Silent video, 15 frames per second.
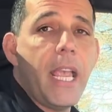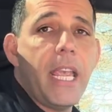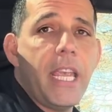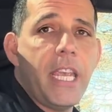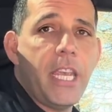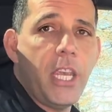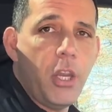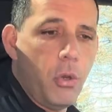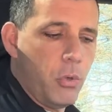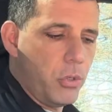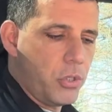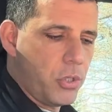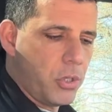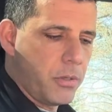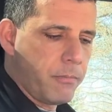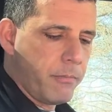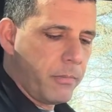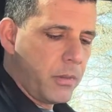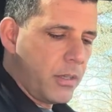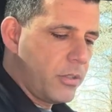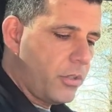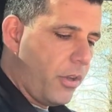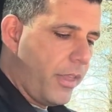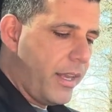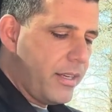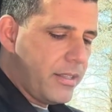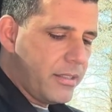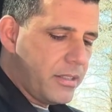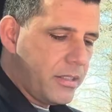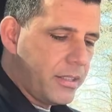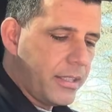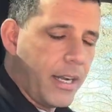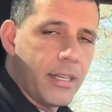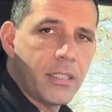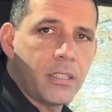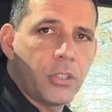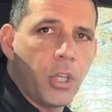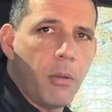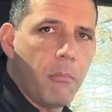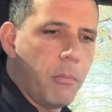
huge. So there is a start-stop